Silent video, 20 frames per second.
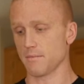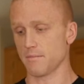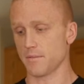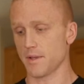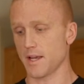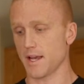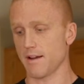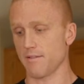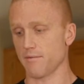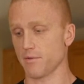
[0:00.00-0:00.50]

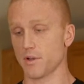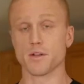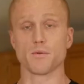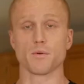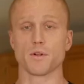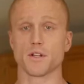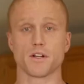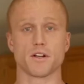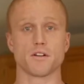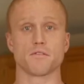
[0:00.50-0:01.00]
they have really,
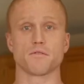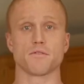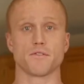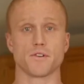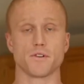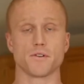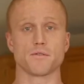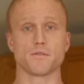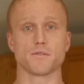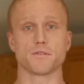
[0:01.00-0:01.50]
really good
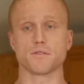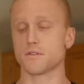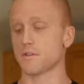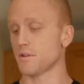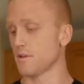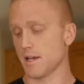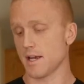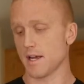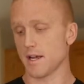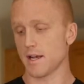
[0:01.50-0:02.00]
reviews,
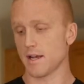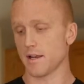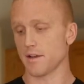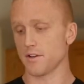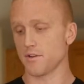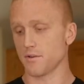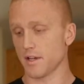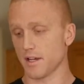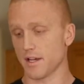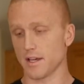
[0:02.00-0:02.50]
and
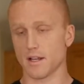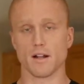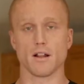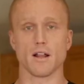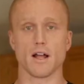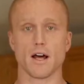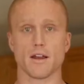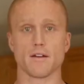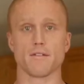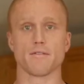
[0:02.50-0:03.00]
you can get a
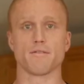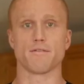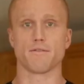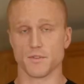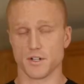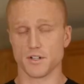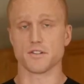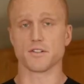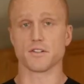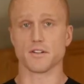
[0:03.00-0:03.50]
lot of
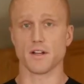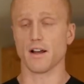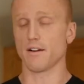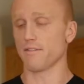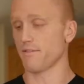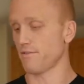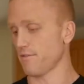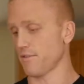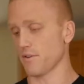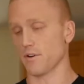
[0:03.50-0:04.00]
good
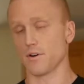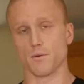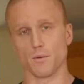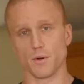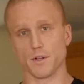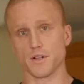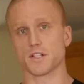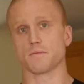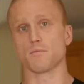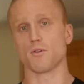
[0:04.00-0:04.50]
stuff for a
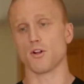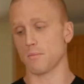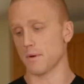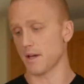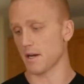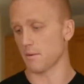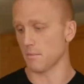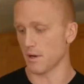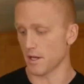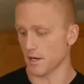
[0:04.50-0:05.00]
really small
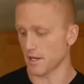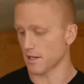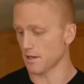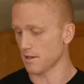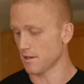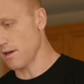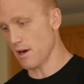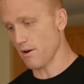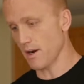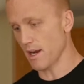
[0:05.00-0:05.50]
amount of money.
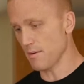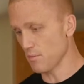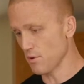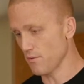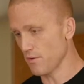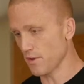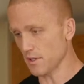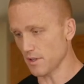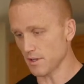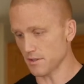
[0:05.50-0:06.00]
Alright,
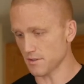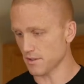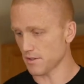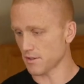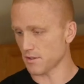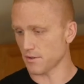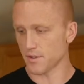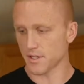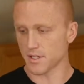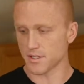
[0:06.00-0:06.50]
moving on to
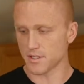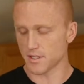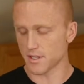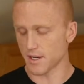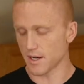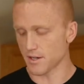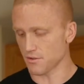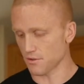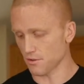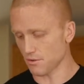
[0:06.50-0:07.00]
the creatine
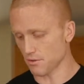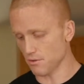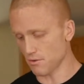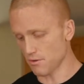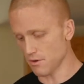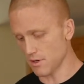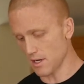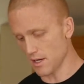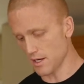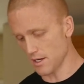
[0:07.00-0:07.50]

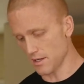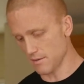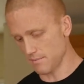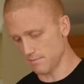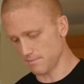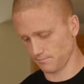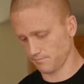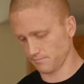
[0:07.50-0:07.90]
hydrochloride.